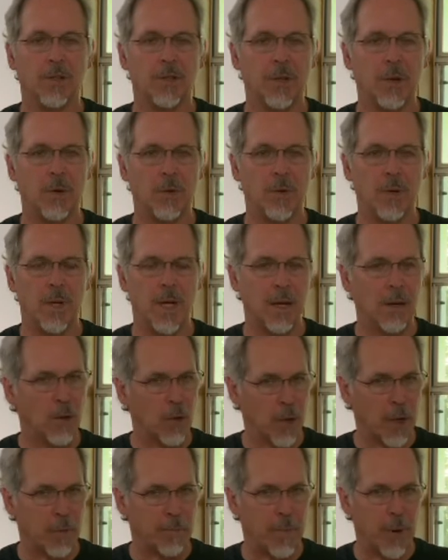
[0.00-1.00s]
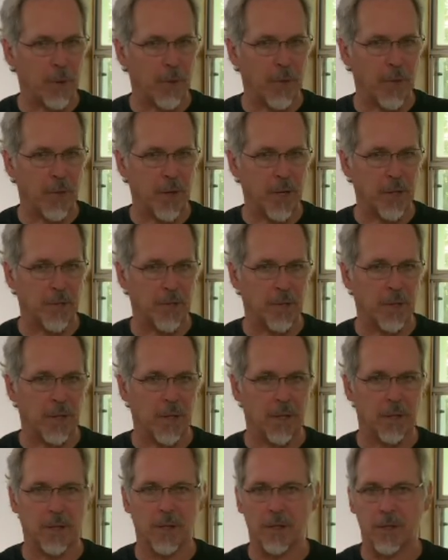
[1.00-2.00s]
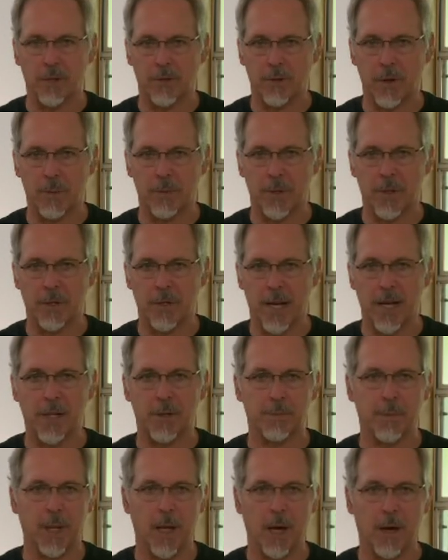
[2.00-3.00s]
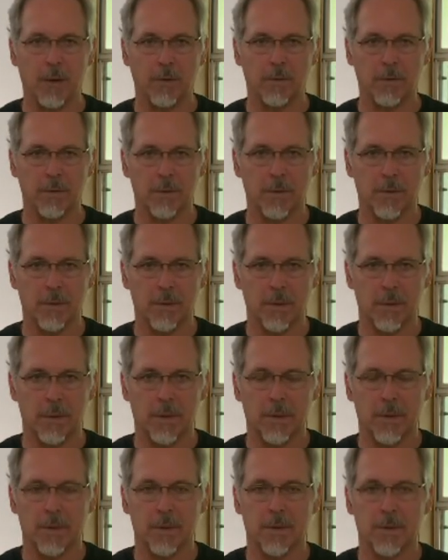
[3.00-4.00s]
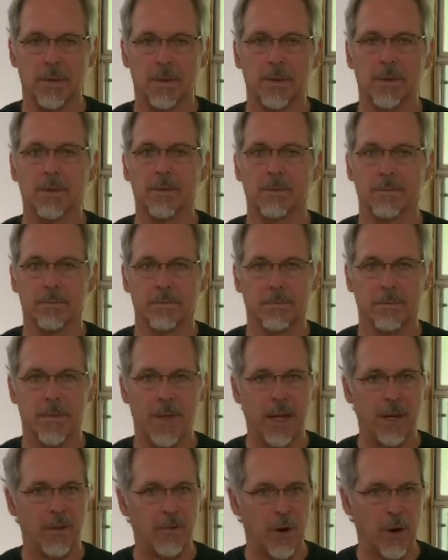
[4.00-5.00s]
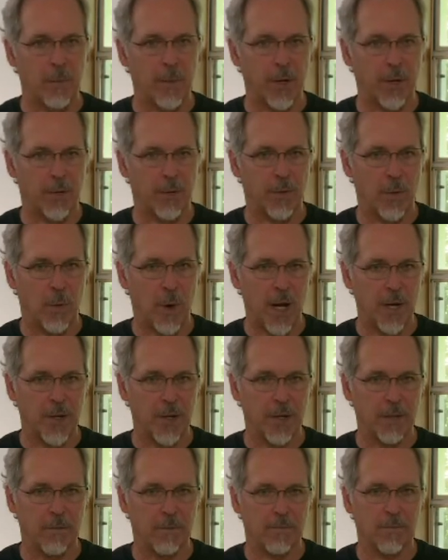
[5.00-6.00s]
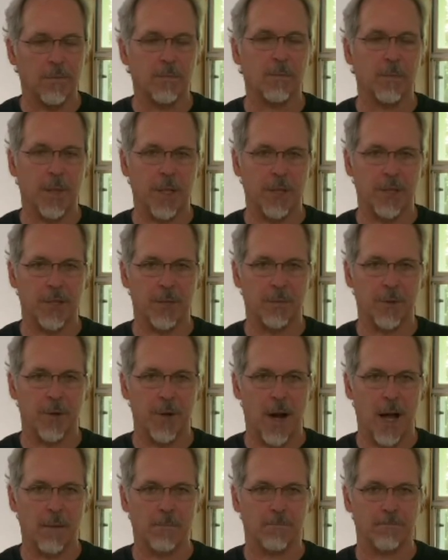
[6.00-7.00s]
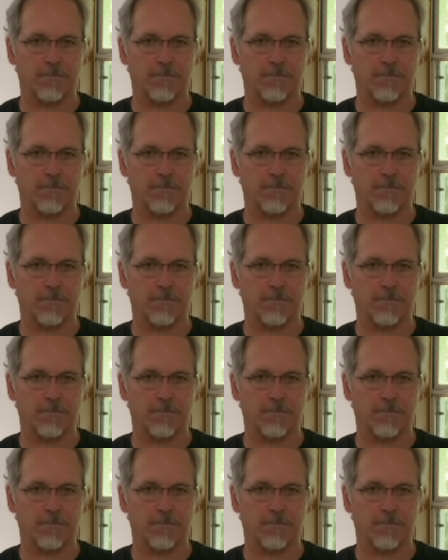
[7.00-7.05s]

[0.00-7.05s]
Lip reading: So get a look at both of these in the description text below. Thank you very much for watching. Please subscribe.